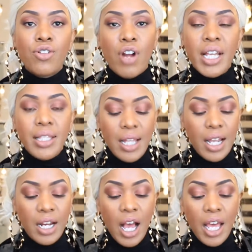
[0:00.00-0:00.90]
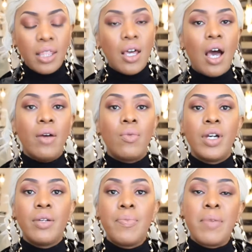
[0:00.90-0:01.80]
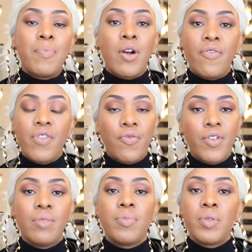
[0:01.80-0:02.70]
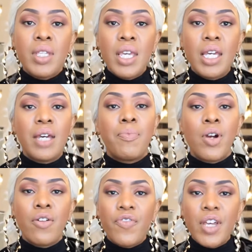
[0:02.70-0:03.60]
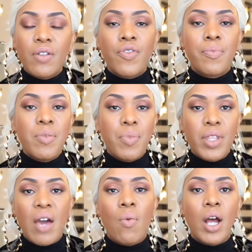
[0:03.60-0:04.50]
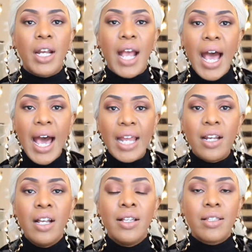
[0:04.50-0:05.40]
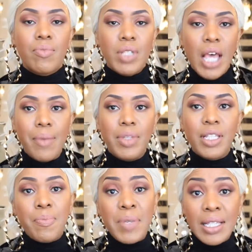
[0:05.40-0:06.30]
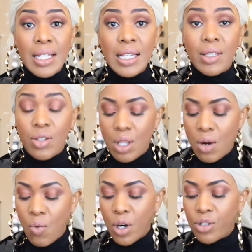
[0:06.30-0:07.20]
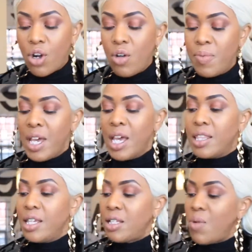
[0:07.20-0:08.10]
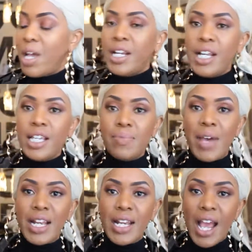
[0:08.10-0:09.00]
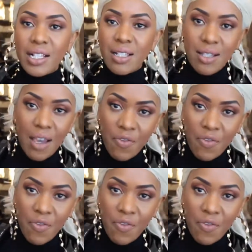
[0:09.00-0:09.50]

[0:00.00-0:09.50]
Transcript: dress that I thought would be perfect for the boutique, perfect for people that want to add some timeless pieces to their wardrobe. This one is my next